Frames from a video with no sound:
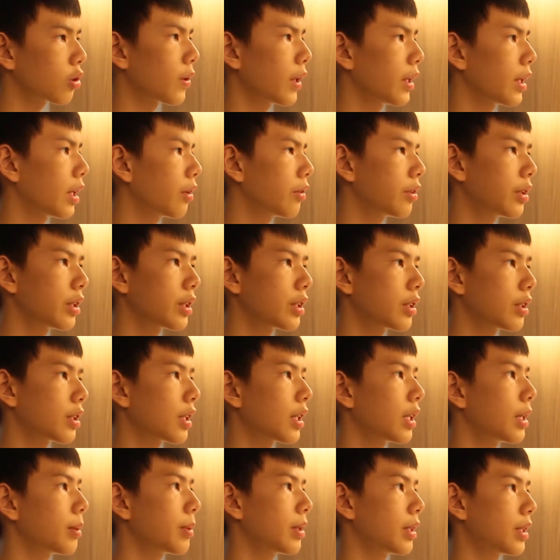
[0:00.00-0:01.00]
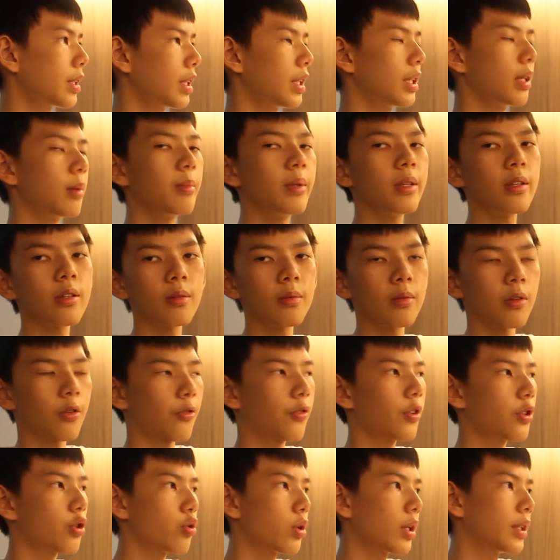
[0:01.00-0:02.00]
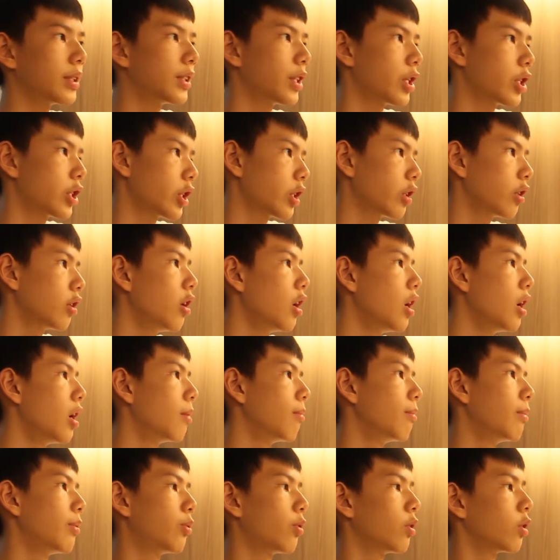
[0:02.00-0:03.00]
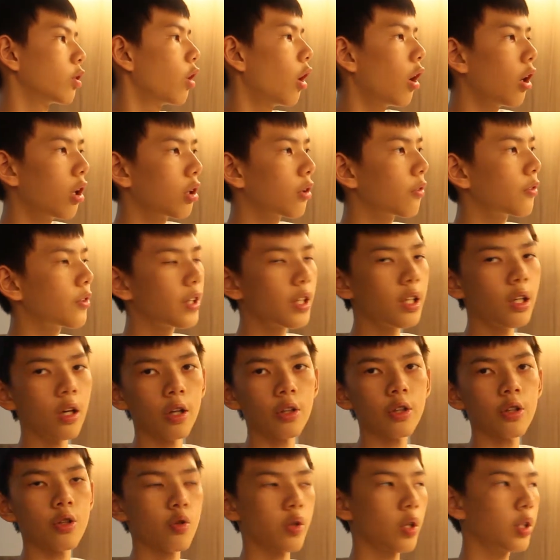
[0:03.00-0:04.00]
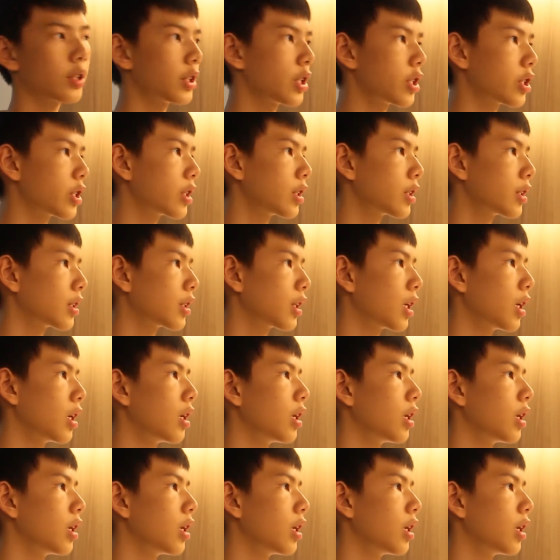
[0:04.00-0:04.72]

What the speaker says: right now this clip is in the middle of the transition between all of the other transitions.